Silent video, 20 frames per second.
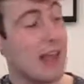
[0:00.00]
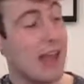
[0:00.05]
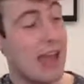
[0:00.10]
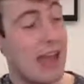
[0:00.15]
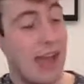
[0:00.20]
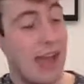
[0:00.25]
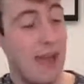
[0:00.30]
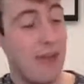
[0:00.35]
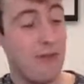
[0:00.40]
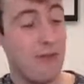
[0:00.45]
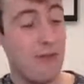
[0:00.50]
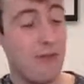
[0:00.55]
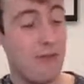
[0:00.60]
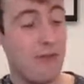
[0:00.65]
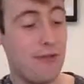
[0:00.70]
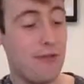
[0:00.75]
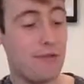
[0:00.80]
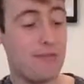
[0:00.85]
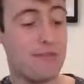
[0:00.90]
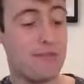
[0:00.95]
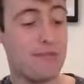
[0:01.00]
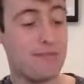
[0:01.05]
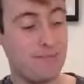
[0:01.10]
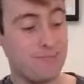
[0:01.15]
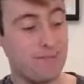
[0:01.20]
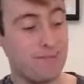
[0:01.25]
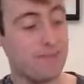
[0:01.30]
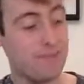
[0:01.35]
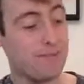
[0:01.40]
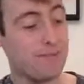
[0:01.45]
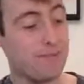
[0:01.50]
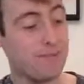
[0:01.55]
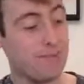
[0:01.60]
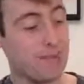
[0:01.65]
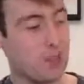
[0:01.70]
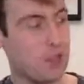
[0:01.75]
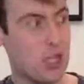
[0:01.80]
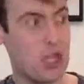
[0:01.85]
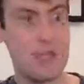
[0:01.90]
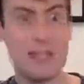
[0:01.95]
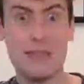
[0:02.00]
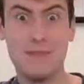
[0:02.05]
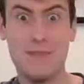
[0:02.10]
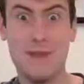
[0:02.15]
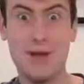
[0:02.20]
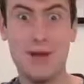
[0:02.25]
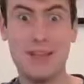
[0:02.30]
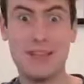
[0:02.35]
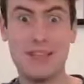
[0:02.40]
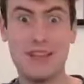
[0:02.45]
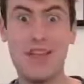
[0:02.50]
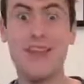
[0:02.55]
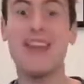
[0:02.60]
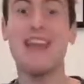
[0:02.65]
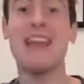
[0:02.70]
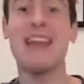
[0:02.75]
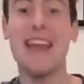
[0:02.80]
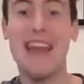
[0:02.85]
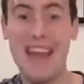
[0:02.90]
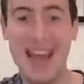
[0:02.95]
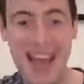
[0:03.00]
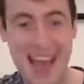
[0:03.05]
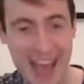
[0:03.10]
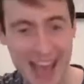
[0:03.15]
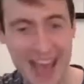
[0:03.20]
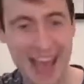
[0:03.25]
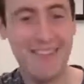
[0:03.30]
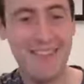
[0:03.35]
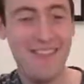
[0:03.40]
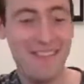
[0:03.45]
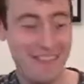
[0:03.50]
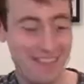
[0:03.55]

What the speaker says: F. G minor, sorry. F.